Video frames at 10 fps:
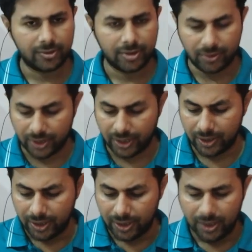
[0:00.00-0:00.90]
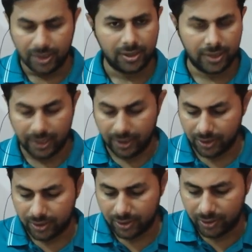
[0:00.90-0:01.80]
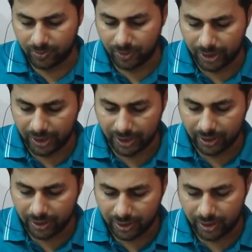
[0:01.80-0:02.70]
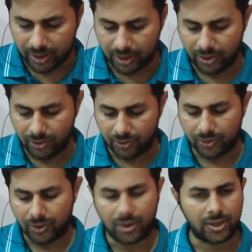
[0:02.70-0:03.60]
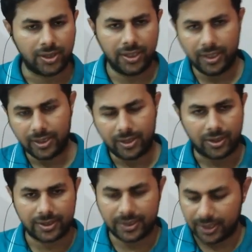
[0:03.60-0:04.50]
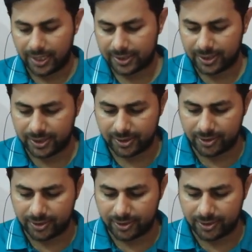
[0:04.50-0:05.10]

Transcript: okay? Then you are plotting nu on the horizontal axis.